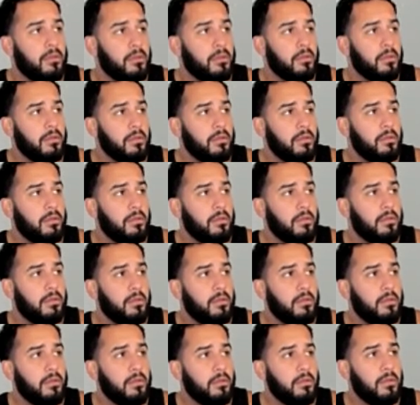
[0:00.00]

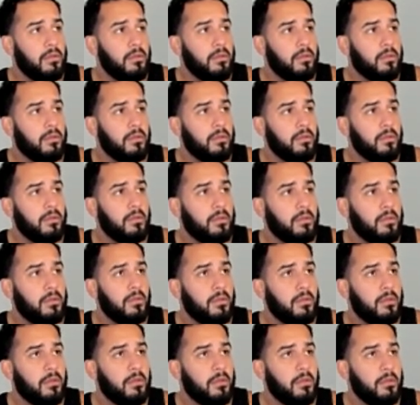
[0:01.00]

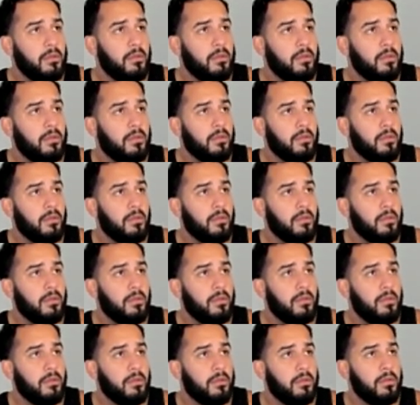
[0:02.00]

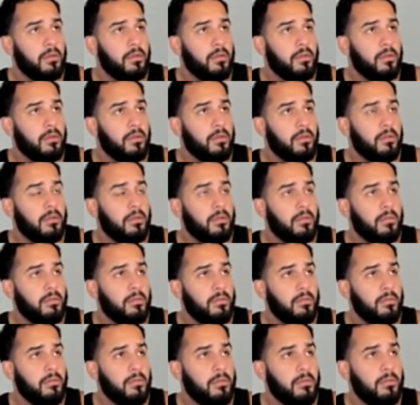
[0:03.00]

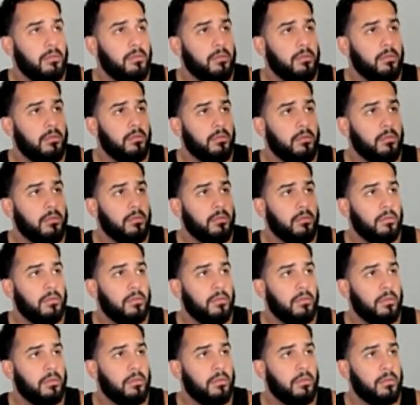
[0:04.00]

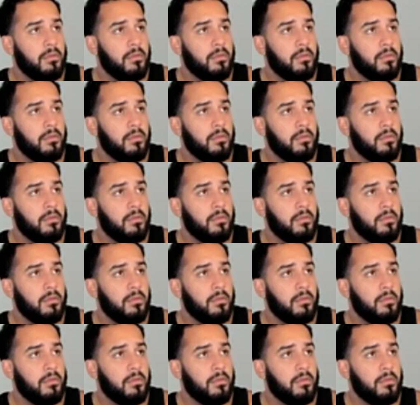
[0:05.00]
(not speaking)